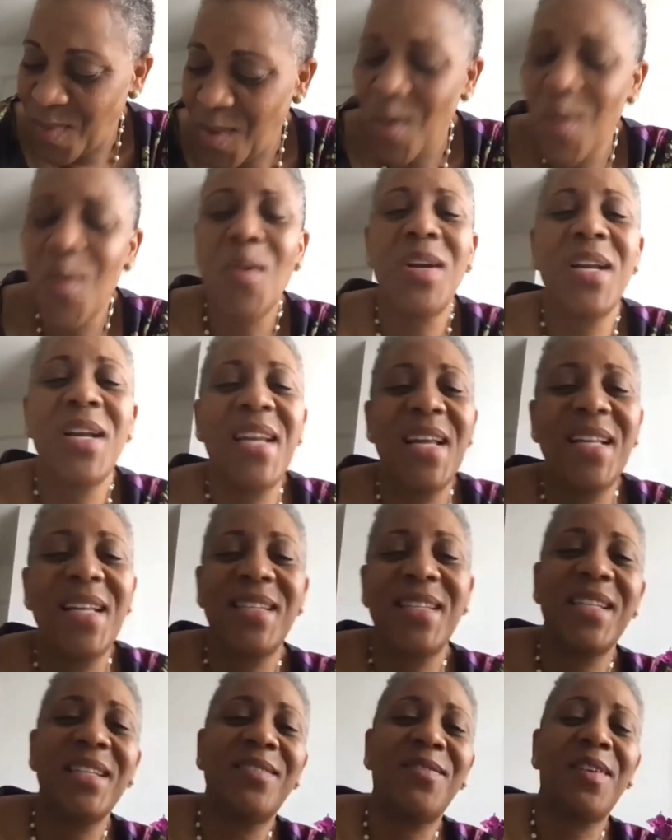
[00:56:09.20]

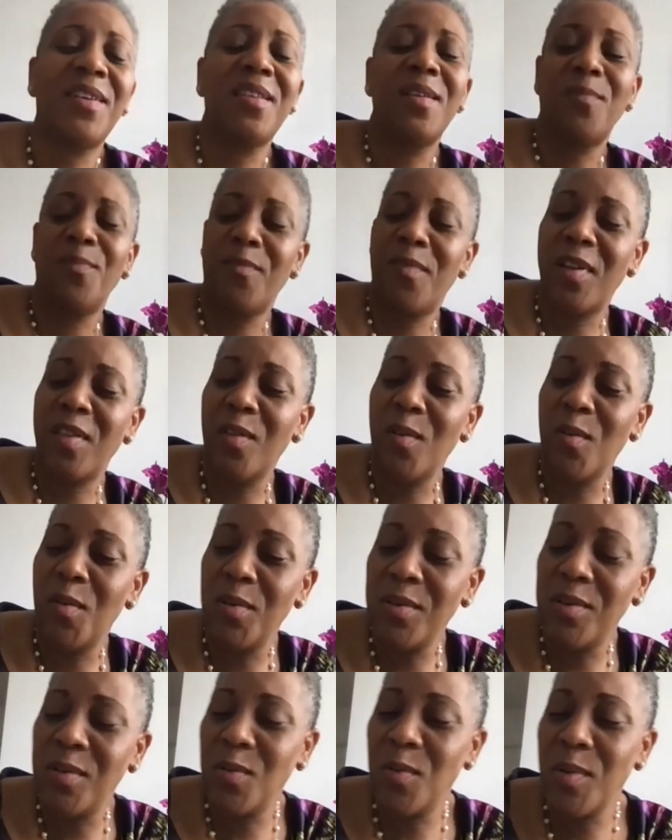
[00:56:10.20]
Holiness is for
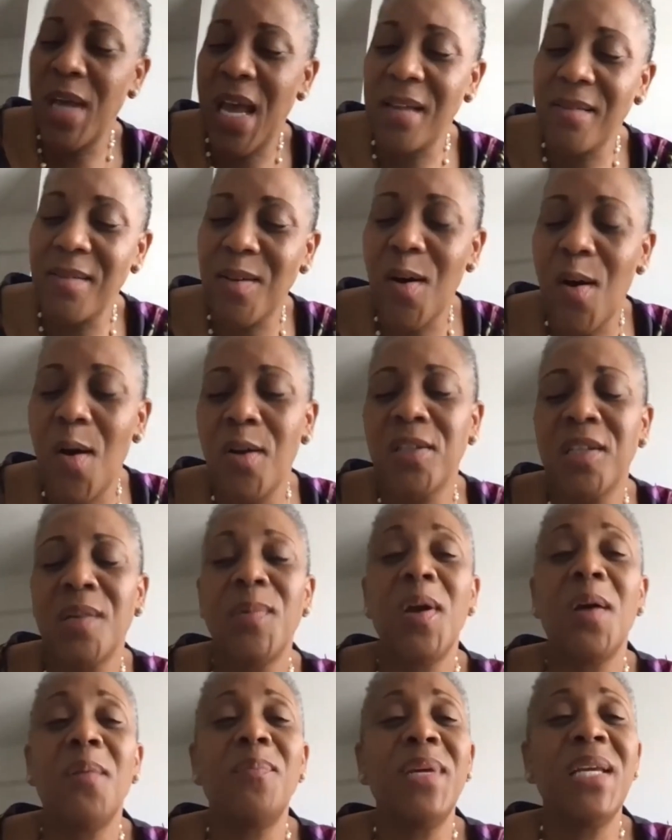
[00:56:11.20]
those who we have called to
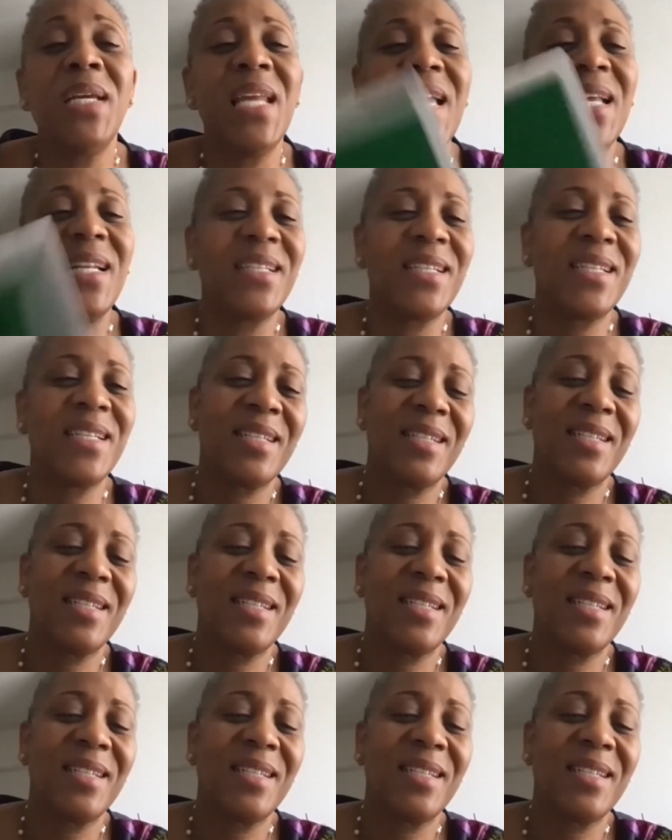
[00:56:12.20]
be obedient